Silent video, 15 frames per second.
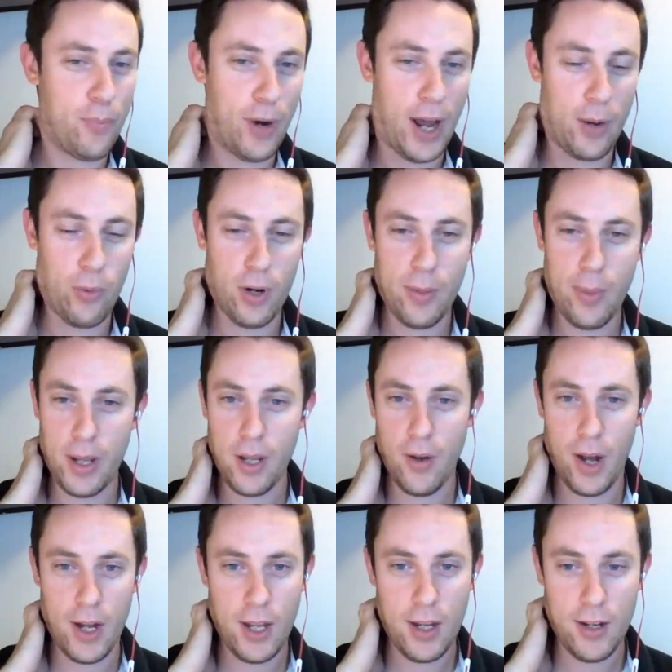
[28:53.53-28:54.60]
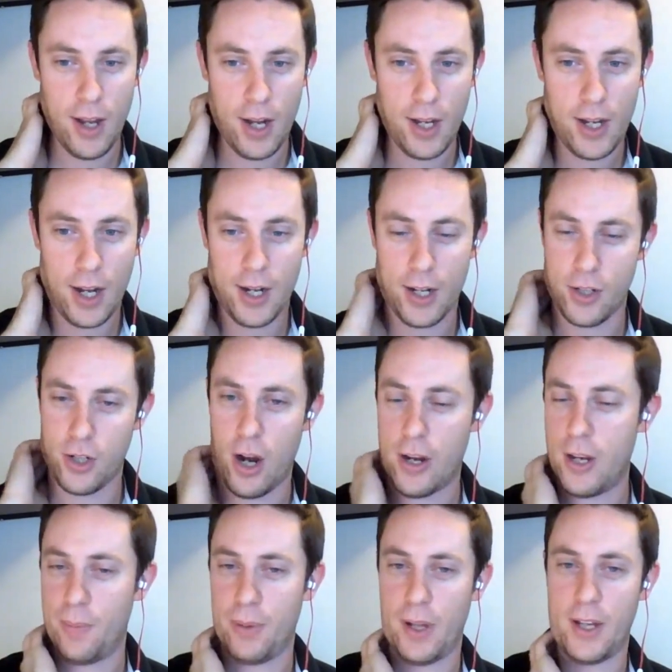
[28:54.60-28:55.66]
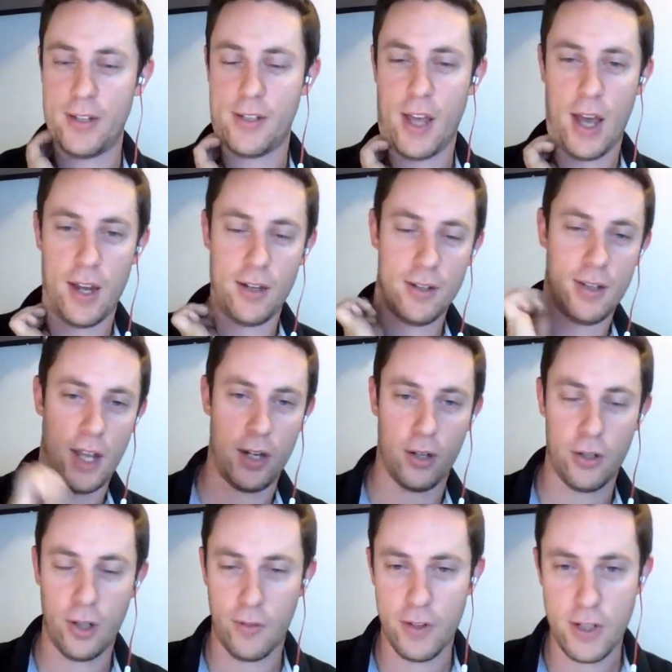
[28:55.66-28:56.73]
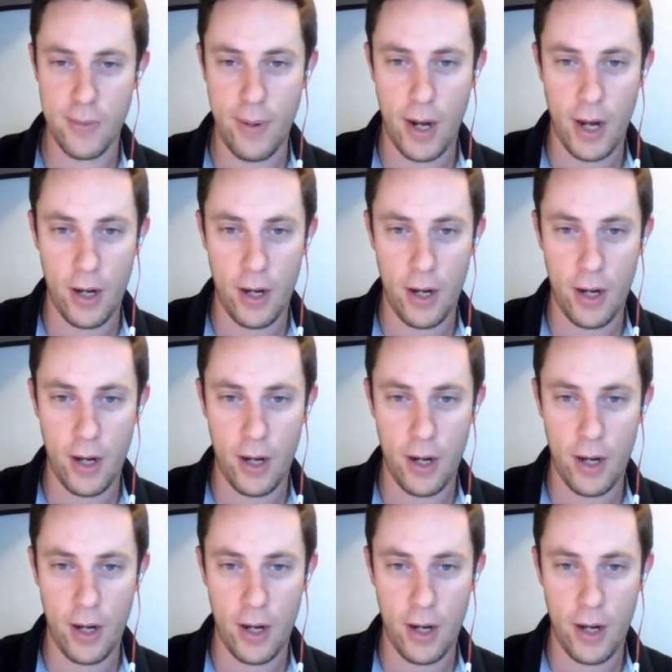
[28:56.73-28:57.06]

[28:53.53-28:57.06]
Brad, what about you? Any kind of chalky plays that you're nervous about?